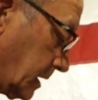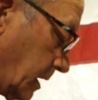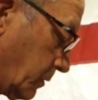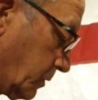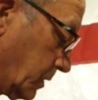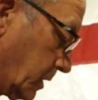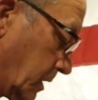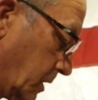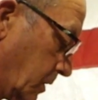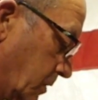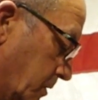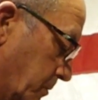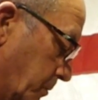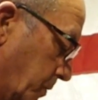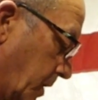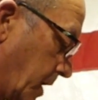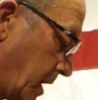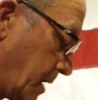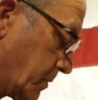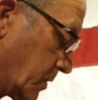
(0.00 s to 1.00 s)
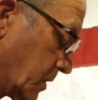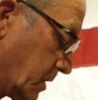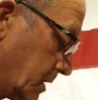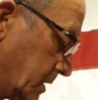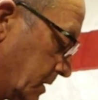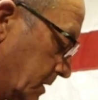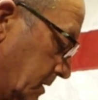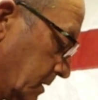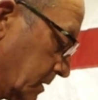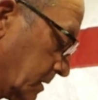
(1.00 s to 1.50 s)
That will load a primer
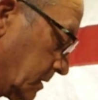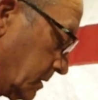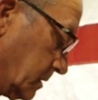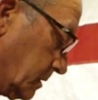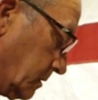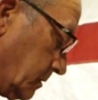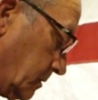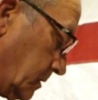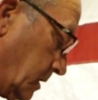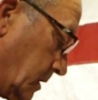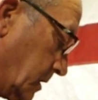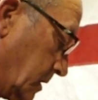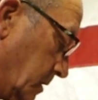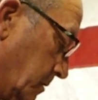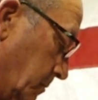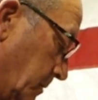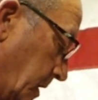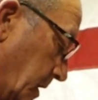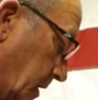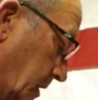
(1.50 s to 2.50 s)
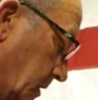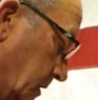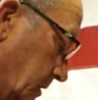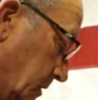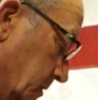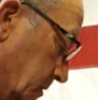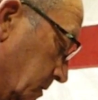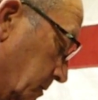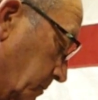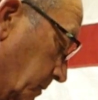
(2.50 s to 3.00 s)
into the
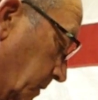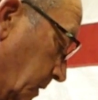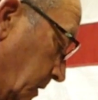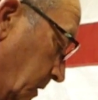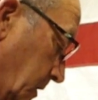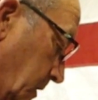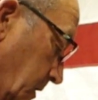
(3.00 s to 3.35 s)
mechanism,